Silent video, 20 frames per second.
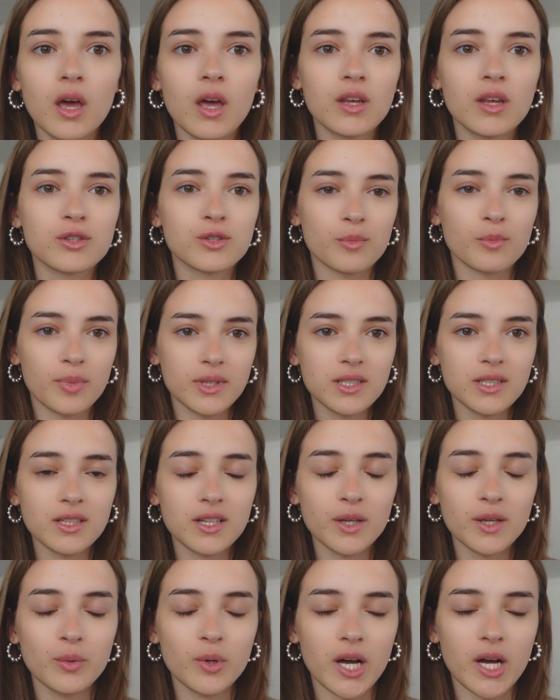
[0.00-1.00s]
so
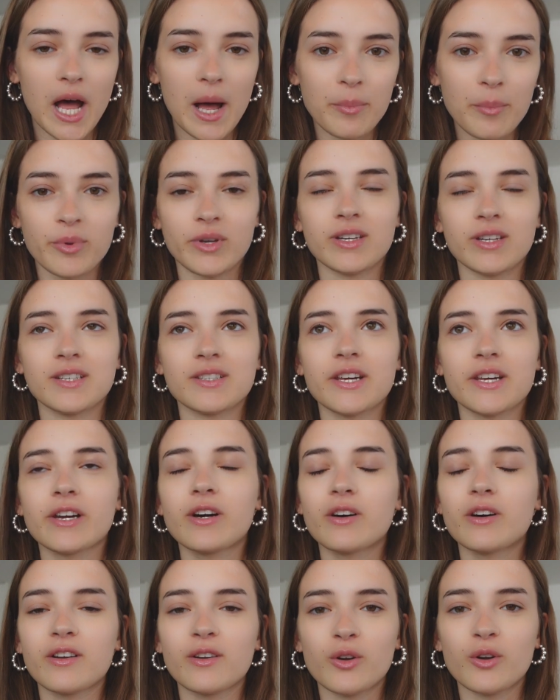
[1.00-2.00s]
basically what happened is I
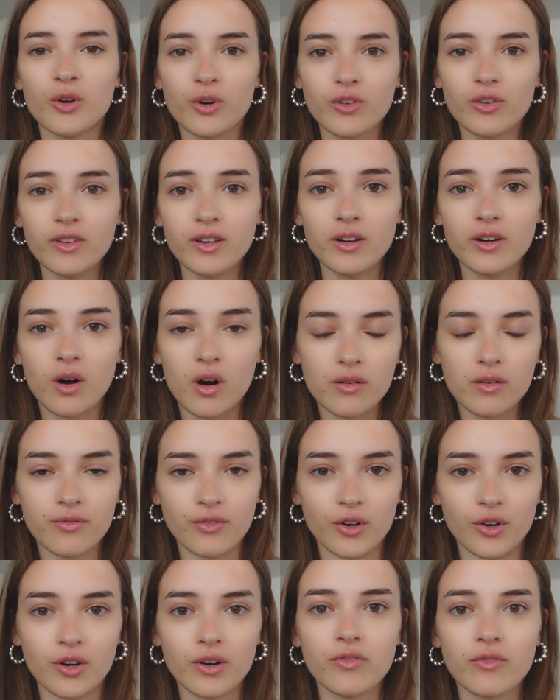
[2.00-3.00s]
got an early
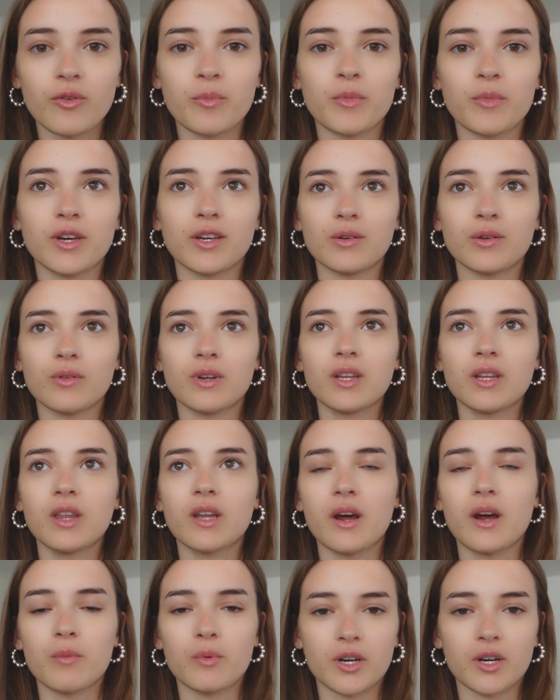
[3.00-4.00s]
offer from the uni that
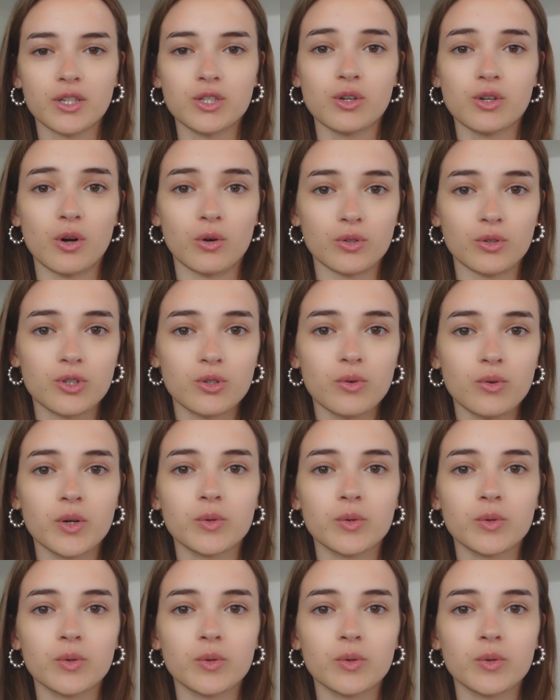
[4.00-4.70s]
I wanted to go to.